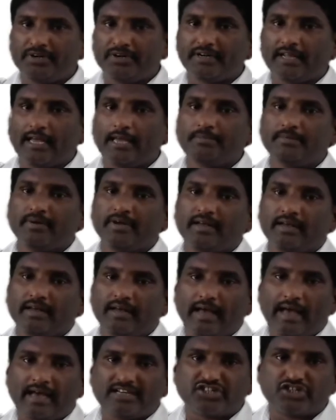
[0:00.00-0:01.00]
type,
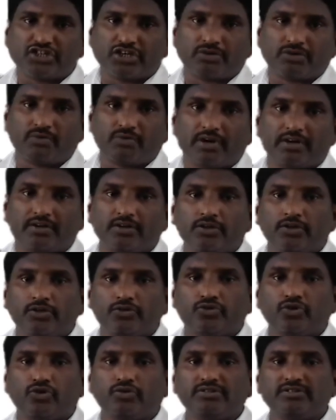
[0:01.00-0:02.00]
hash.
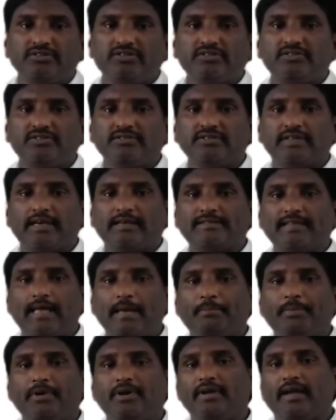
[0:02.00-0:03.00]
So this is the
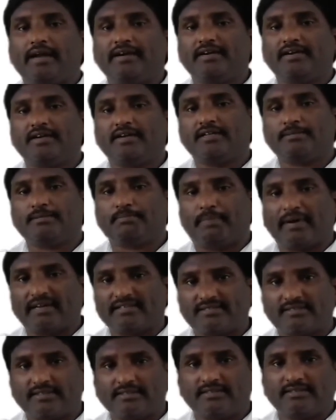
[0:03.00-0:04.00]
example. Attribute list,
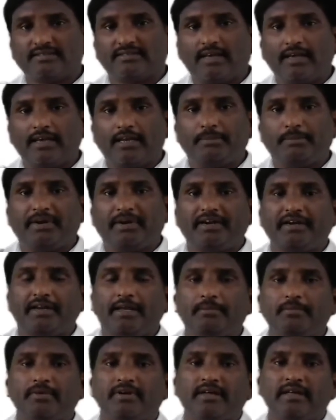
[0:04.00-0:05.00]
person is the element
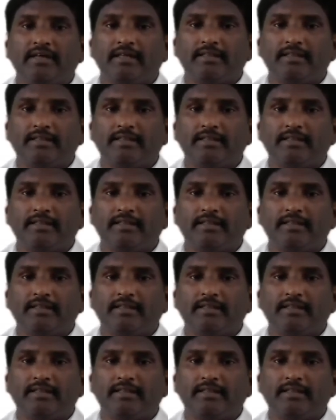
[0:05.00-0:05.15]
name,